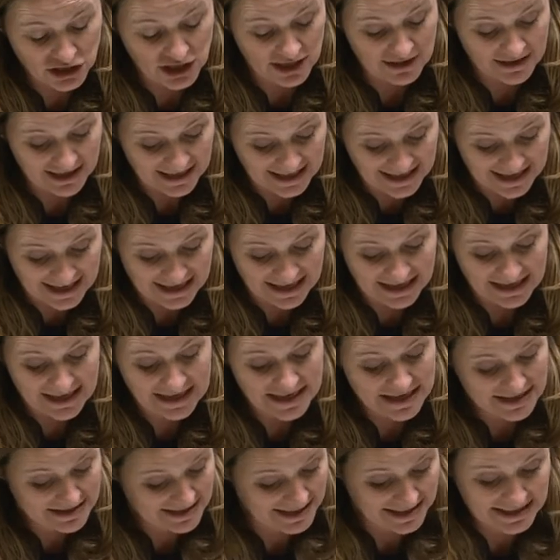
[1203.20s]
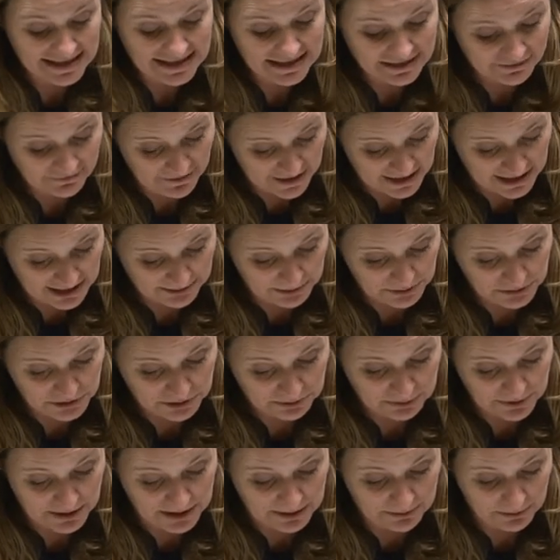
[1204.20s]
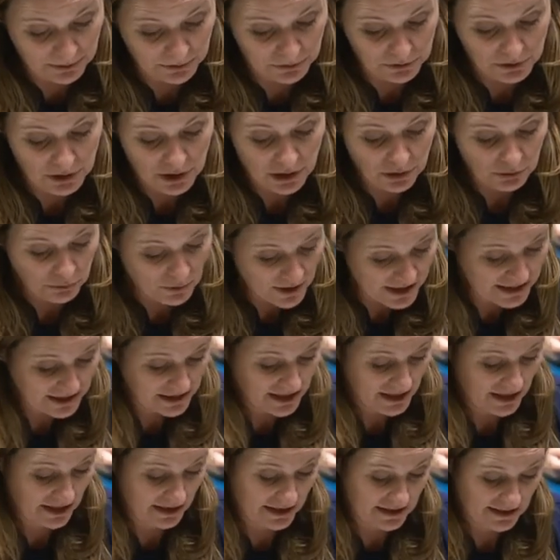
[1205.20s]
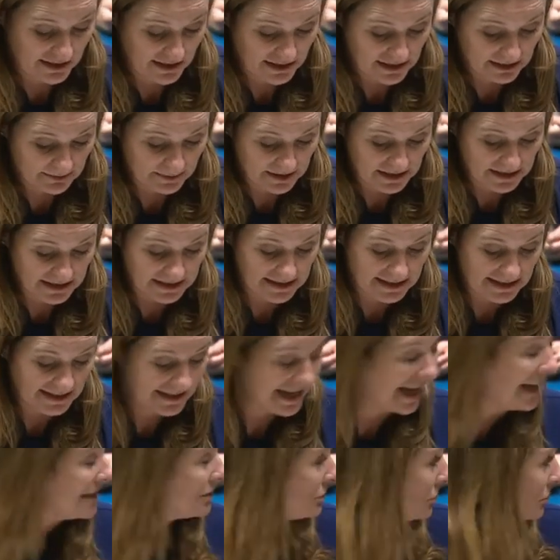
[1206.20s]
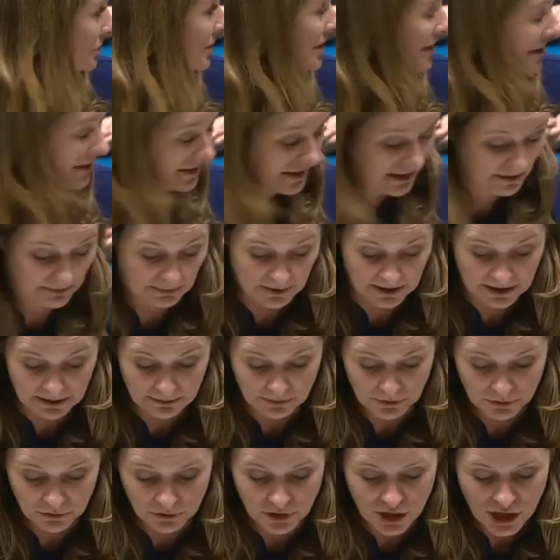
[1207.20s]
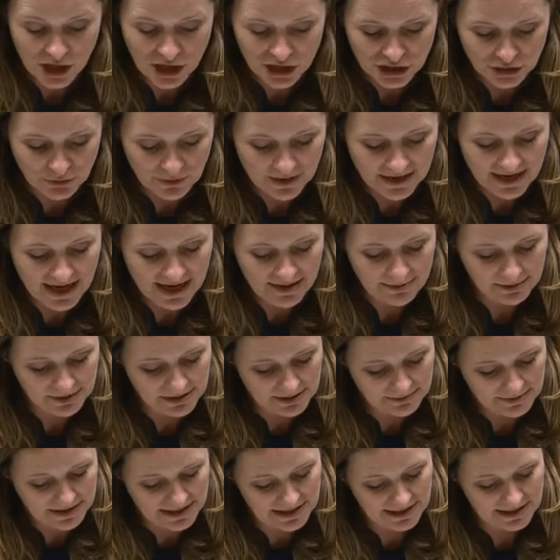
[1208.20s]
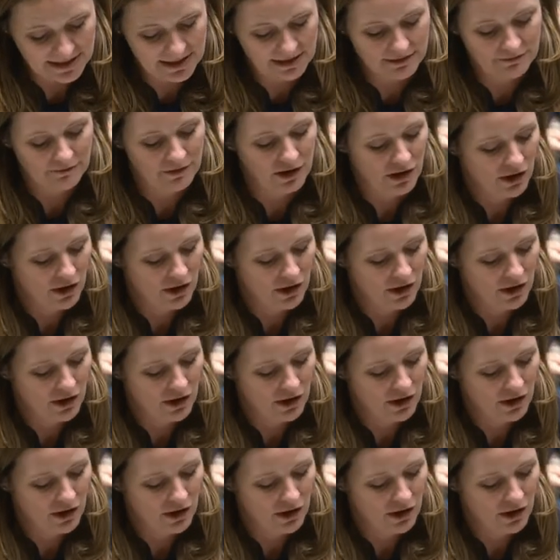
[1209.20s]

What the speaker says: in the care that is available to people with learning disabilities and autistic people to enable them to live